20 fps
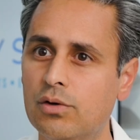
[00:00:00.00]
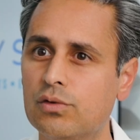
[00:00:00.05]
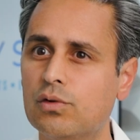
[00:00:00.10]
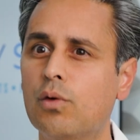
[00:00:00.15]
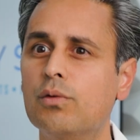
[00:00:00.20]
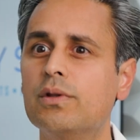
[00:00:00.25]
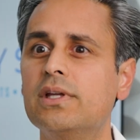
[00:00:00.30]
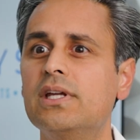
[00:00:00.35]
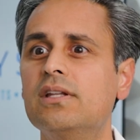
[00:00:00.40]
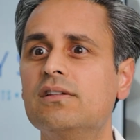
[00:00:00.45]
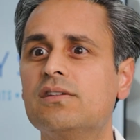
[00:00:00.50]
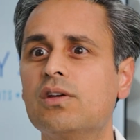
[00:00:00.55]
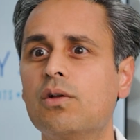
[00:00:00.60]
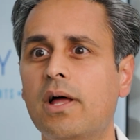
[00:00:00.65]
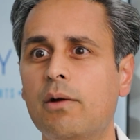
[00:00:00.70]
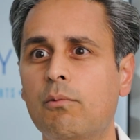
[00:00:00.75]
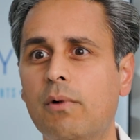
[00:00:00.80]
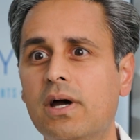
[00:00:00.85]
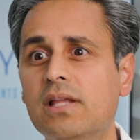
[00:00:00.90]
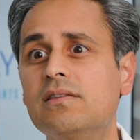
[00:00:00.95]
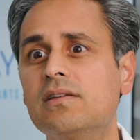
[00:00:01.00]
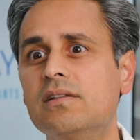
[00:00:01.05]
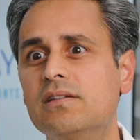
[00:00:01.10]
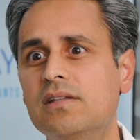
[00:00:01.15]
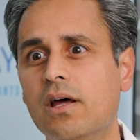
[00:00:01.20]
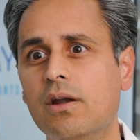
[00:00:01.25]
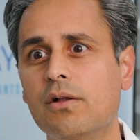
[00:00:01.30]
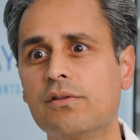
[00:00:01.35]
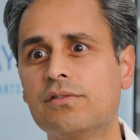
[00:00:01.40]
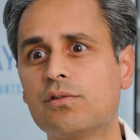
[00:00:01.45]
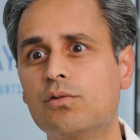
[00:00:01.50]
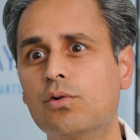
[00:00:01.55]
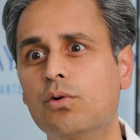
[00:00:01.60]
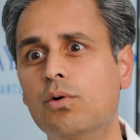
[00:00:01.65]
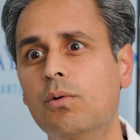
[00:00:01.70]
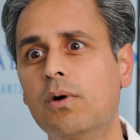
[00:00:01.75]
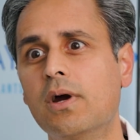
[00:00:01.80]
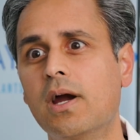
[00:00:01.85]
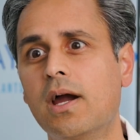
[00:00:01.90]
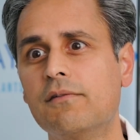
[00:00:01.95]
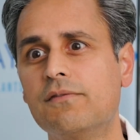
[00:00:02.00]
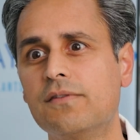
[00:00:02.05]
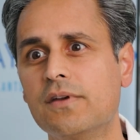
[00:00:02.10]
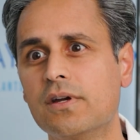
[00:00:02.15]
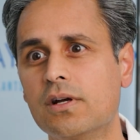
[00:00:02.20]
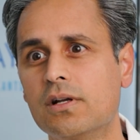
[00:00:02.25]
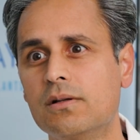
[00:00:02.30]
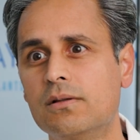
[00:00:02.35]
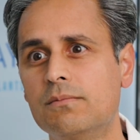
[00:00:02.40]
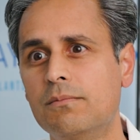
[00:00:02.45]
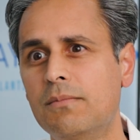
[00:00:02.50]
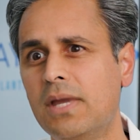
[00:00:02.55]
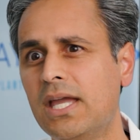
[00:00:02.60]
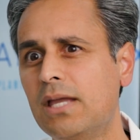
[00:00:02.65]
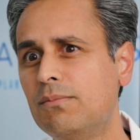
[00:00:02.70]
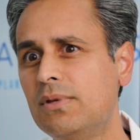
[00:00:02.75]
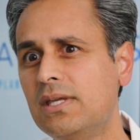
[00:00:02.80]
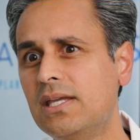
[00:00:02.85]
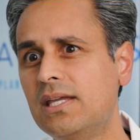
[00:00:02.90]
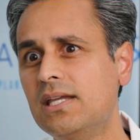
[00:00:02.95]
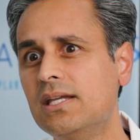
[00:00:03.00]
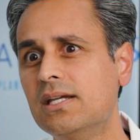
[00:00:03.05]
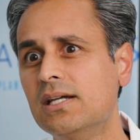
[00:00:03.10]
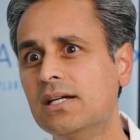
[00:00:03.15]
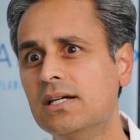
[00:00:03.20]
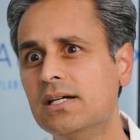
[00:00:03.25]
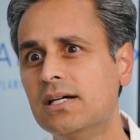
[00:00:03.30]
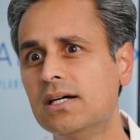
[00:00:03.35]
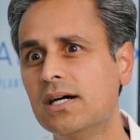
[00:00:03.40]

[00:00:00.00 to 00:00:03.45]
It was only until I went to dental school where I figured maybe